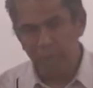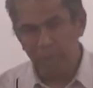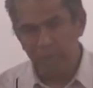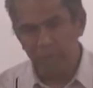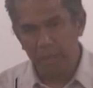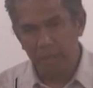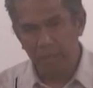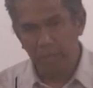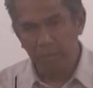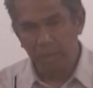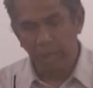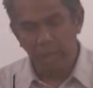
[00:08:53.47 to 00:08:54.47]
by
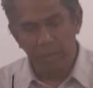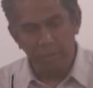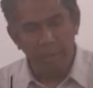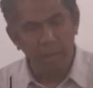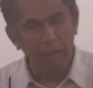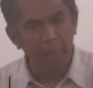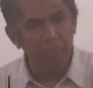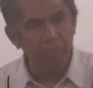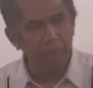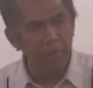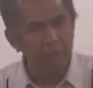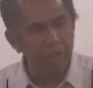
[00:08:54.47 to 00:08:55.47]
liberal
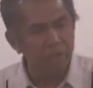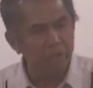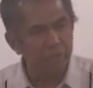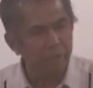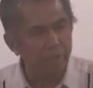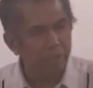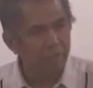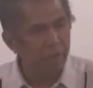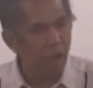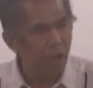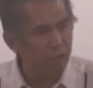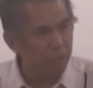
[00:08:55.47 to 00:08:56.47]
feminist
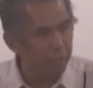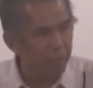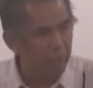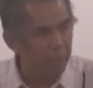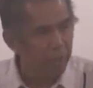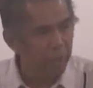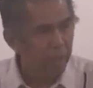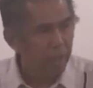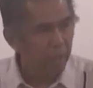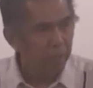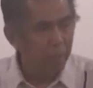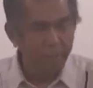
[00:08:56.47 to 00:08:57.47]
philosophy,
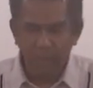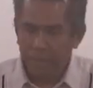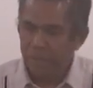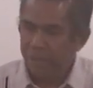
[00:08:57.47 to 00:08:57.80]
but that